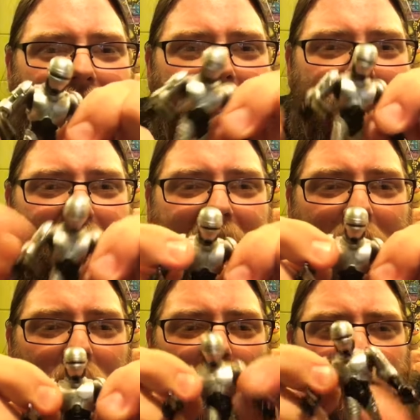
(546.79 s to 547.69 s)
He's
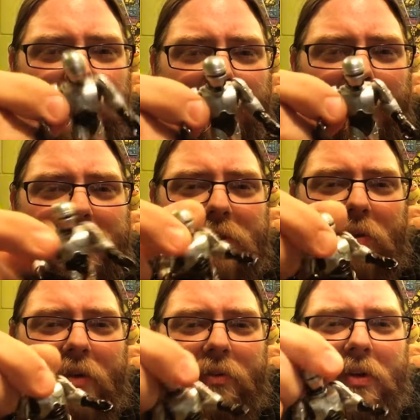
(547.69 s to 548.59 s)
not posable
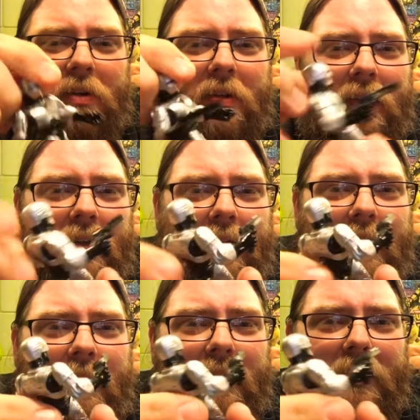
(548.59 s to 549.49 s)
whatsoever.
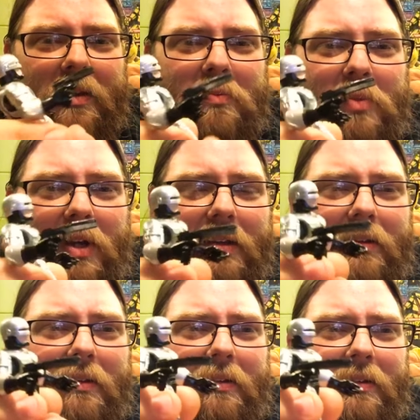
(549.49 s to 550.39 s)
But
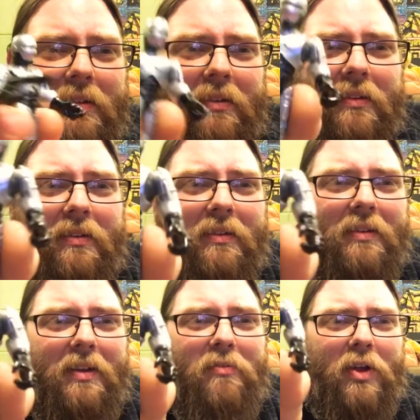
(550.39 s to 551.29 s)

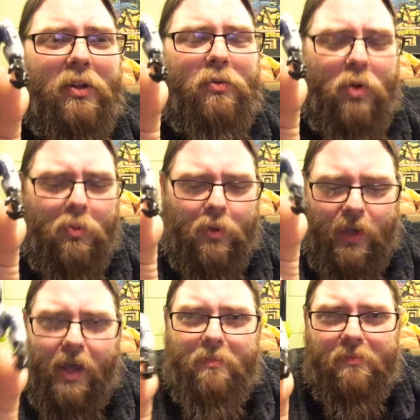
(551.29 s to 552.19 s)
I found a little
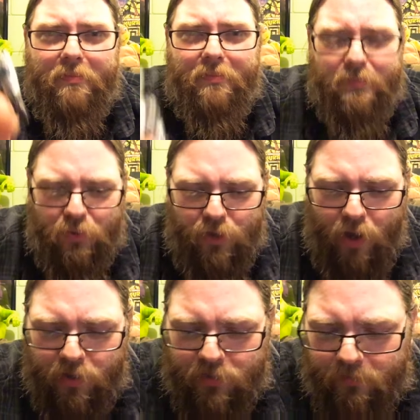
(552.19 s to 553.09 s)
RoboCop. Pretty
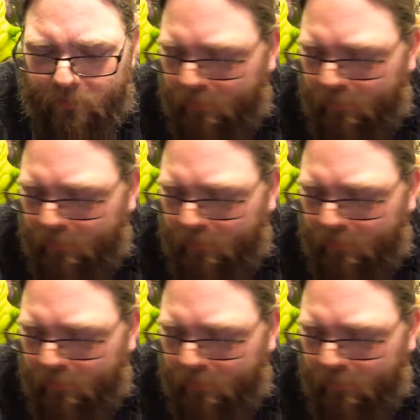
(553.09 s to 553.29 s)
awesome.